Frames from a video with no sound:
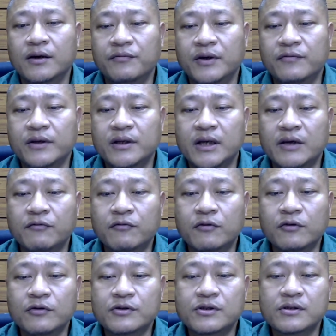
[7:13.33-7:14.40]
with the
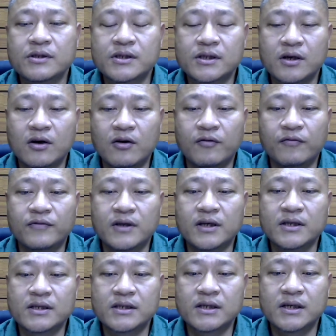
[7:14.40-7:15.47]
evolutions of
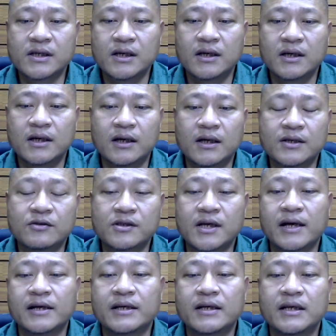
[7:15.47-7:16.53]
this
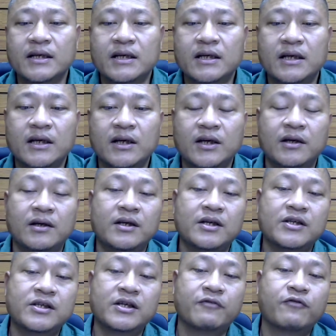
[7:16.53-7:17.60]
society,
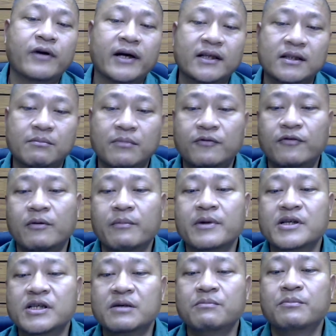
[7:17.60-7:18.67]
say for example from
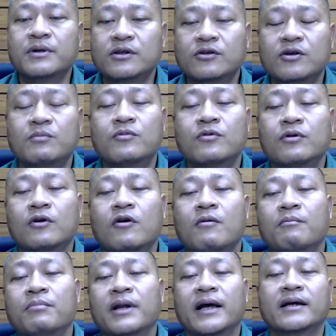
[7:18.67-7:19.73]
a simple to a more
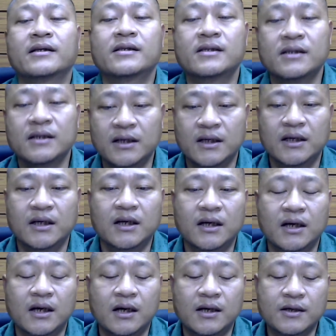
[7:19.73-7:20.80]
complex
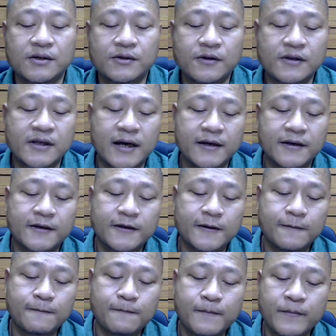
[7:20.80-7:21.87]

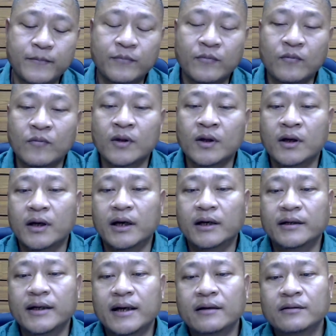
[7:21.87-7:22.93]
society.
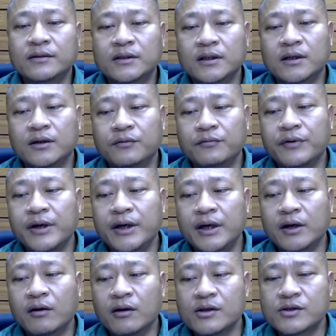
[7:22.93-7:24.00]
And then
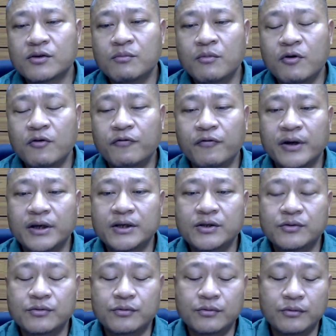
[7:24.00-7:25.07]
we also move
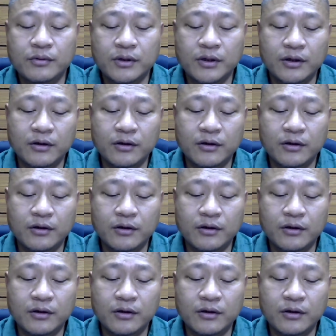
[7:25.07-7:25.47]
into